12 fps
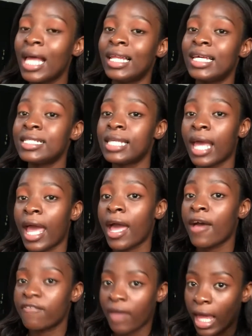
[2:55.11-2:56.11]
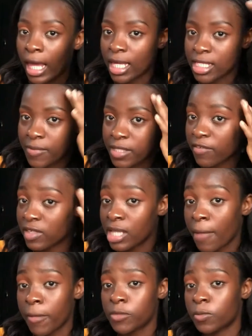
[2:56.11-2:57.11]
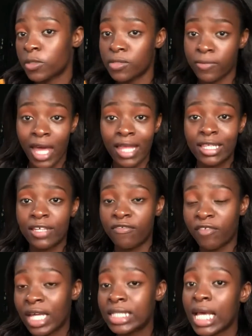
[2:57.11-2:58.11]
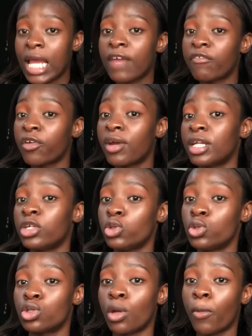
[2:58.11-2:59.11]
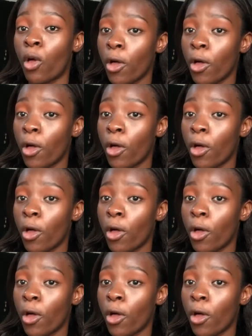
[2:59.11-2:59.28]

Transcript: Let's say I have like a specific time I'm supposed to be at the event and I've already used up